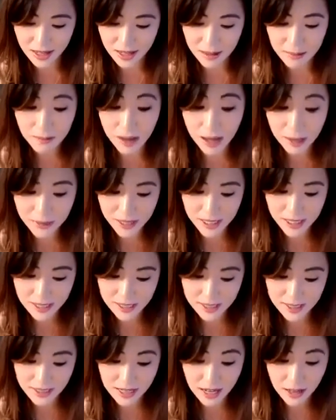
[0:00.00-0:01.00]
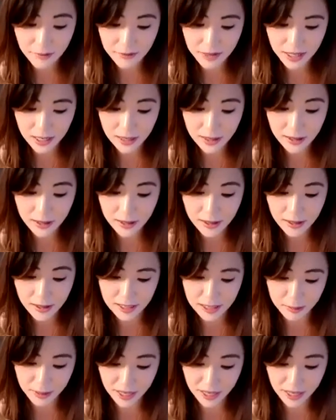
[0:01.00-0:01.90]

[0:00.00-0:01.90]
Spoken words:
Mommy to Steph, Caroline, and